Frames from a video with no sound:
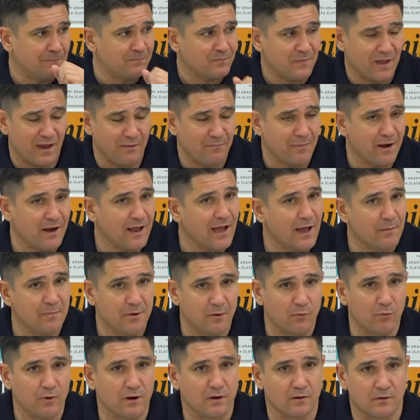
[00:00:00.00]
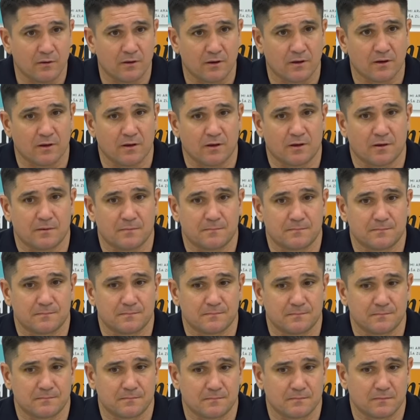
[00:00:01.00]
I'm very happy when
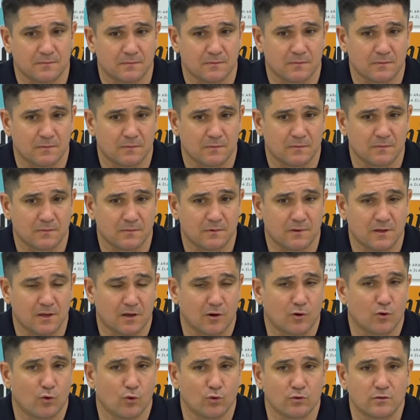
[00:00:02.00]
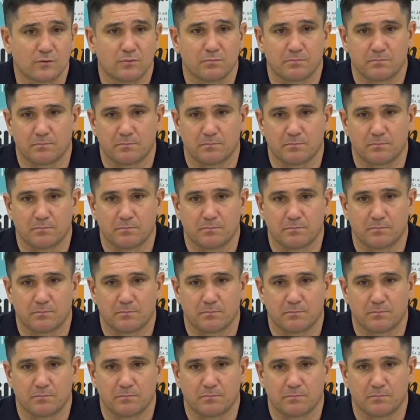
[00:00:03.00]
the good